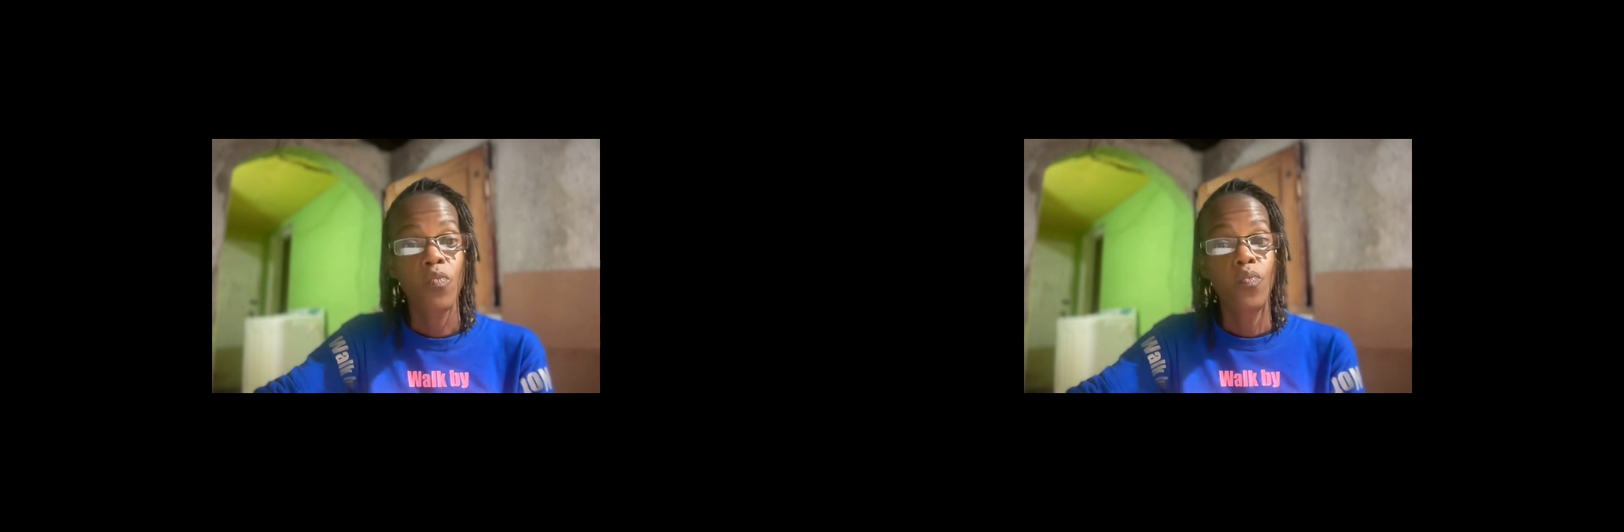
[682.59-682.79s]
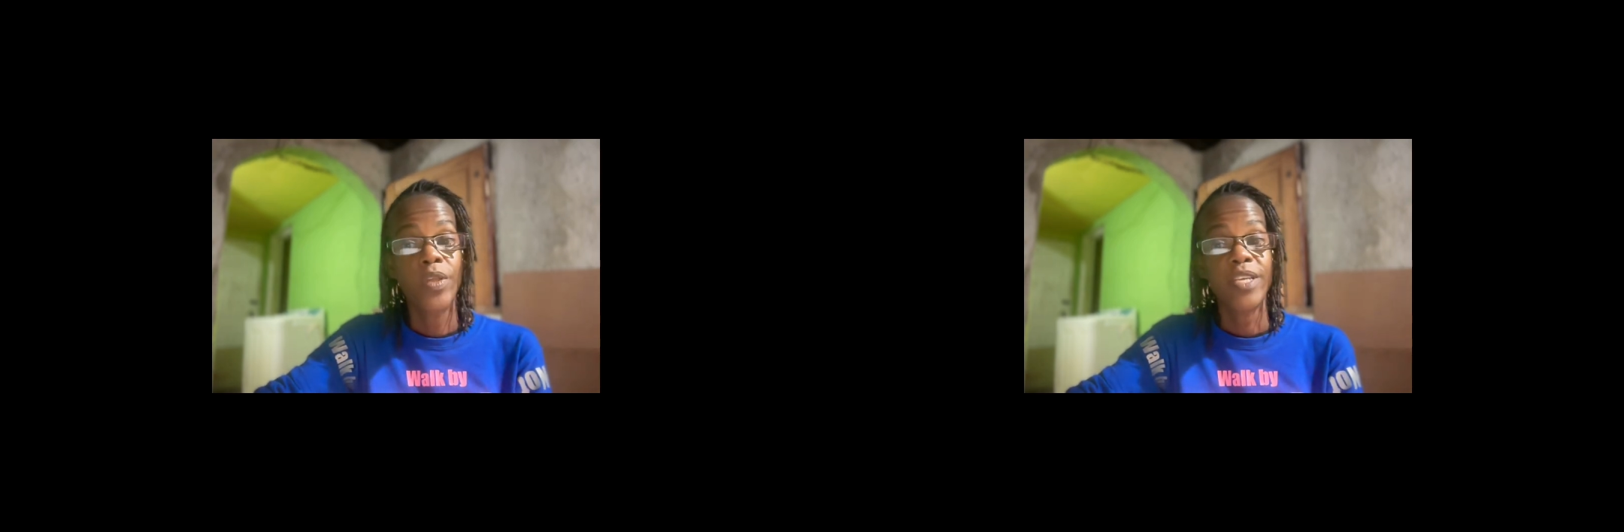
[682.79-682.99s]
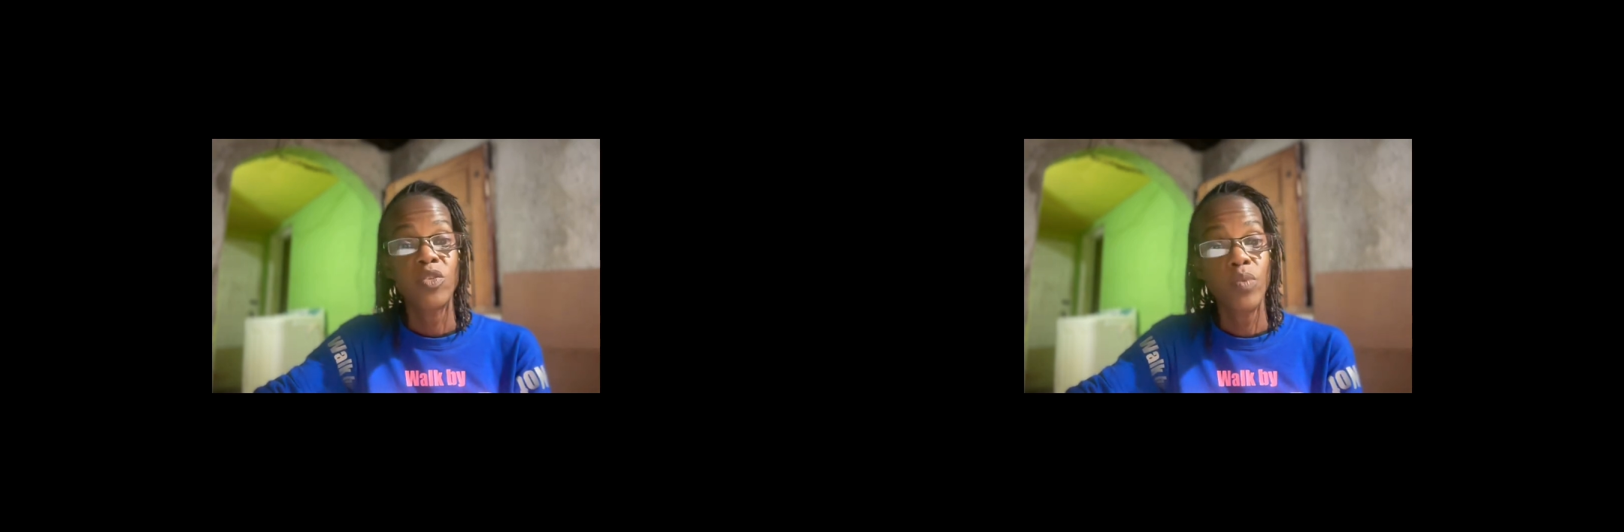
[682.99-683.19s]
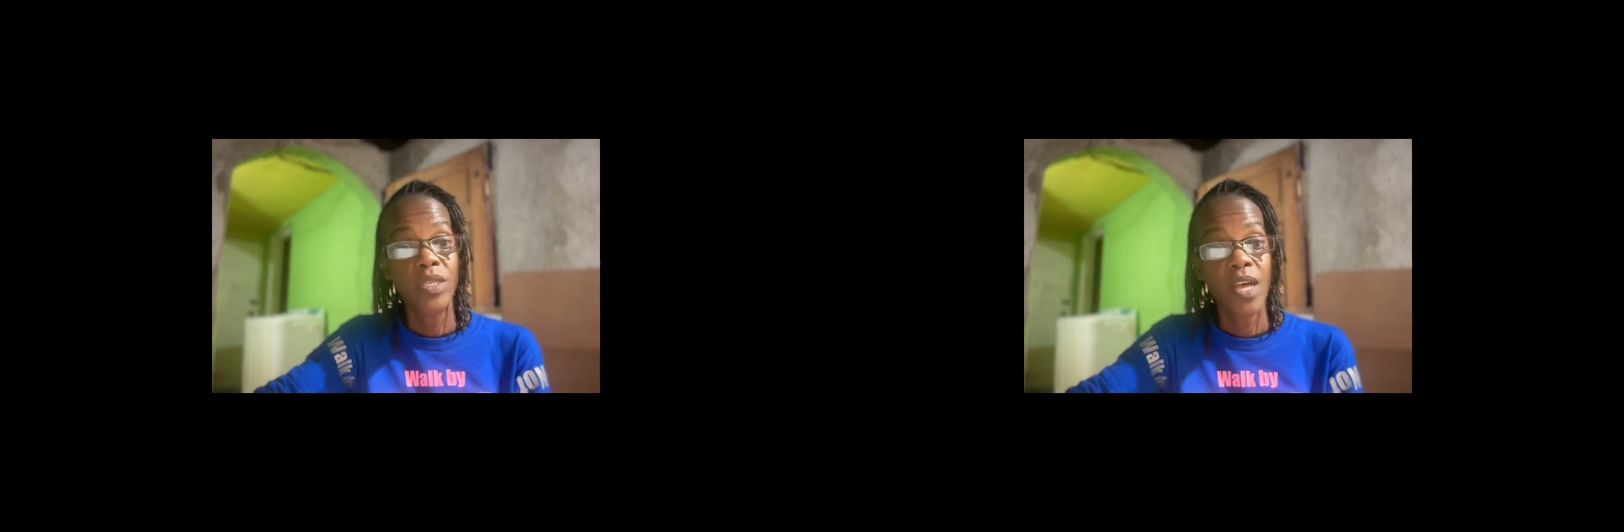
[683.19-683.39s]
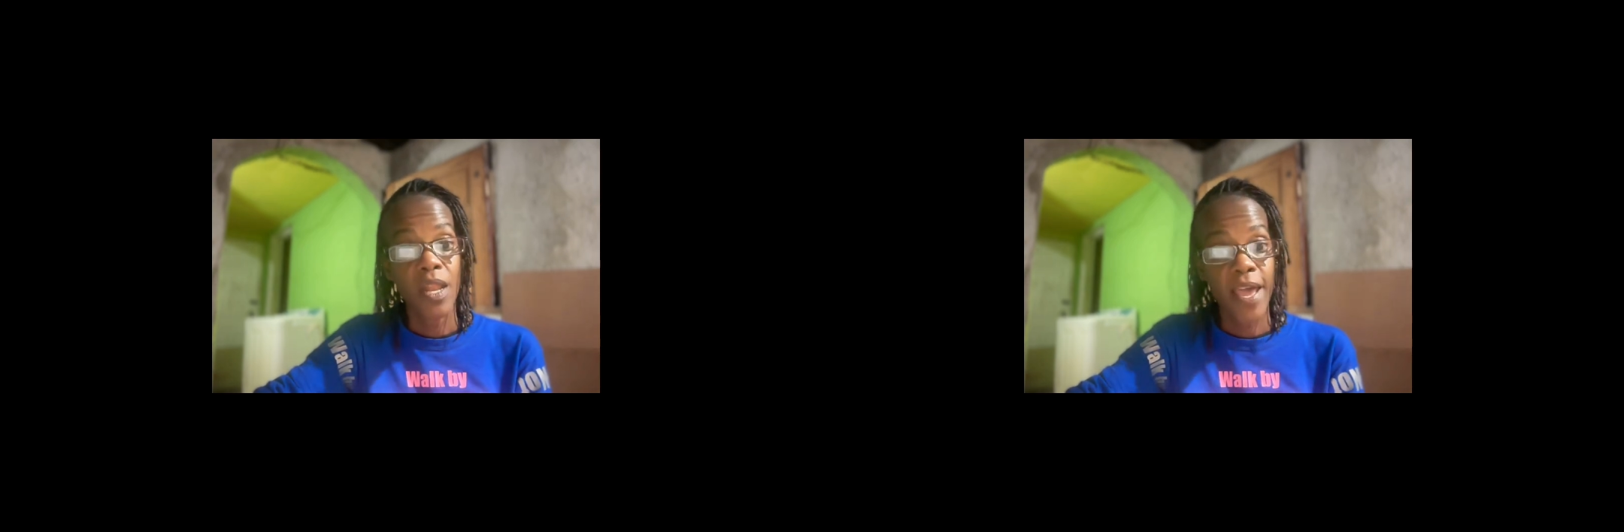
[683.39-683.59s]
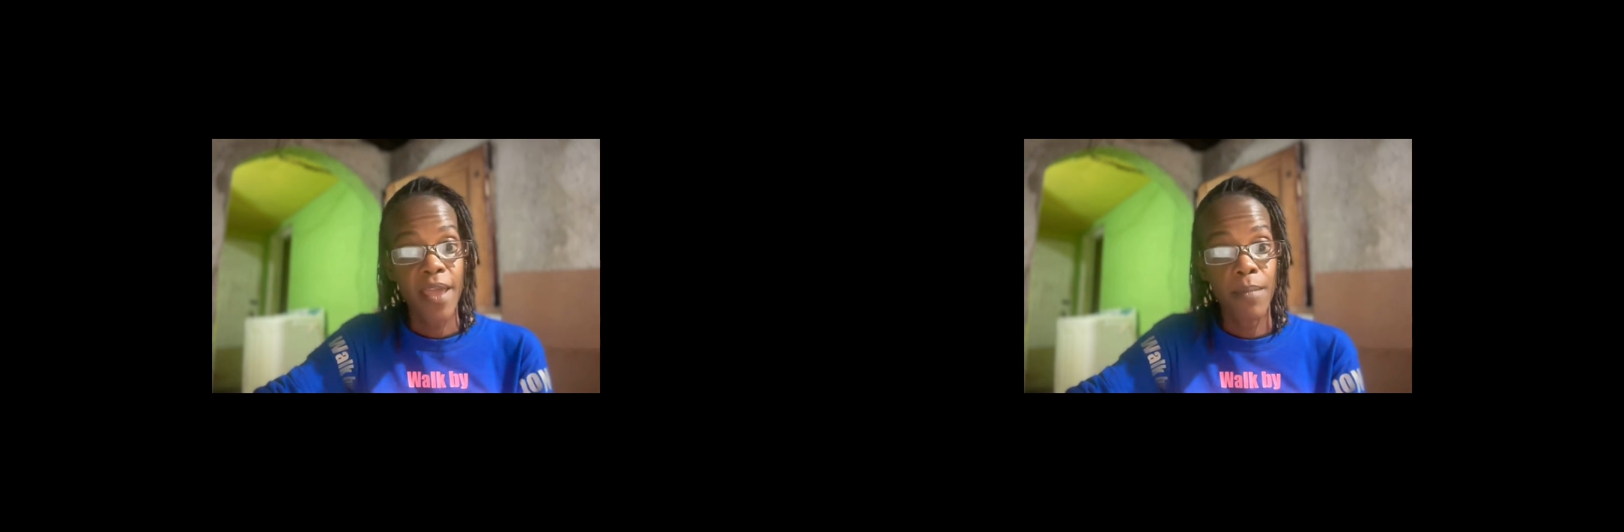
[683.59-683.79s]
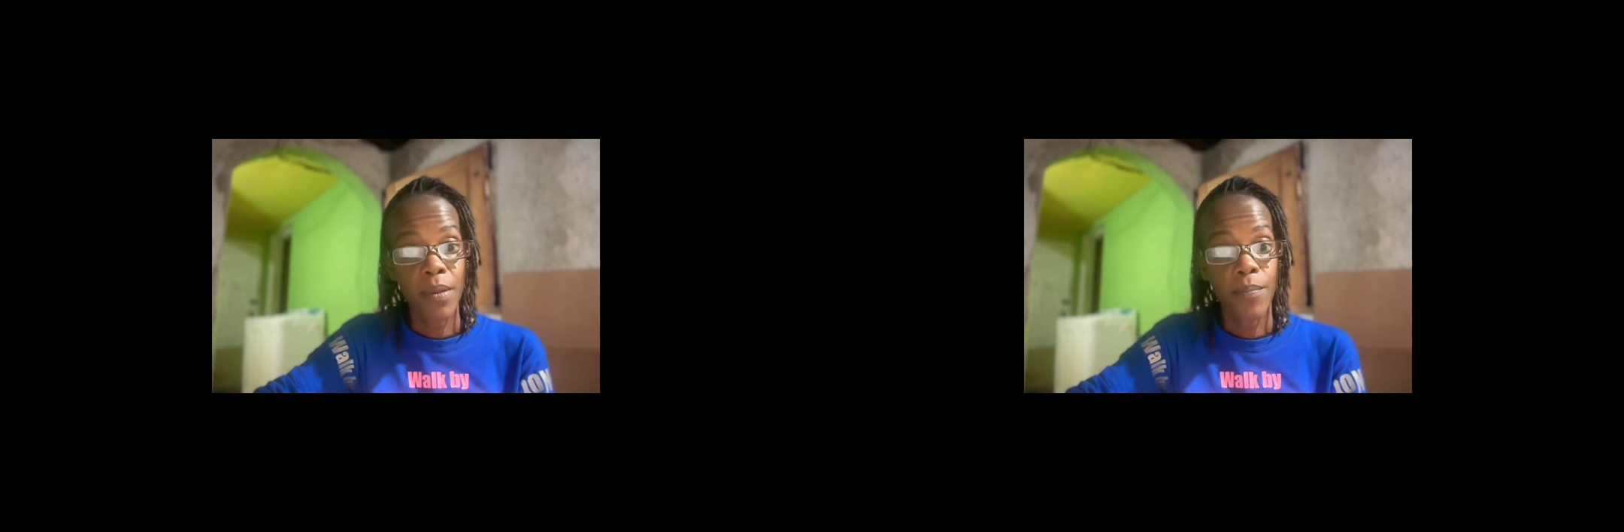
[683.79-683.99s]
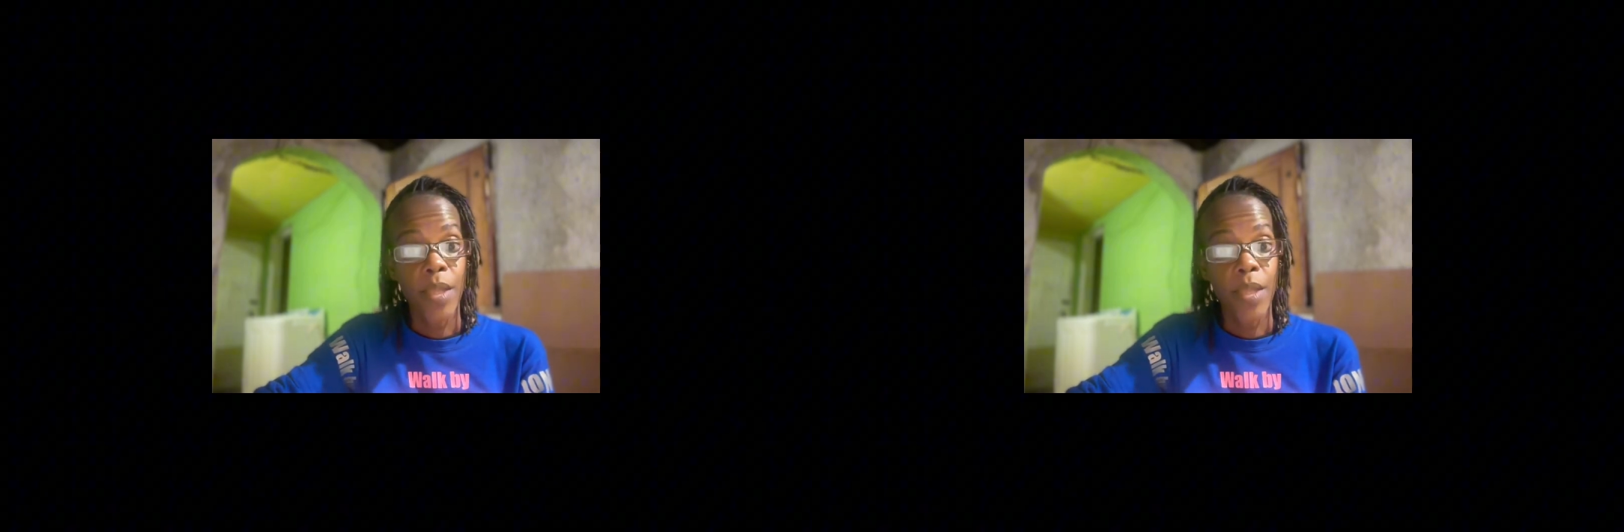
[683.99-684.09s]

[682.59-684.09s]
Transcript: with a squeeze of lime,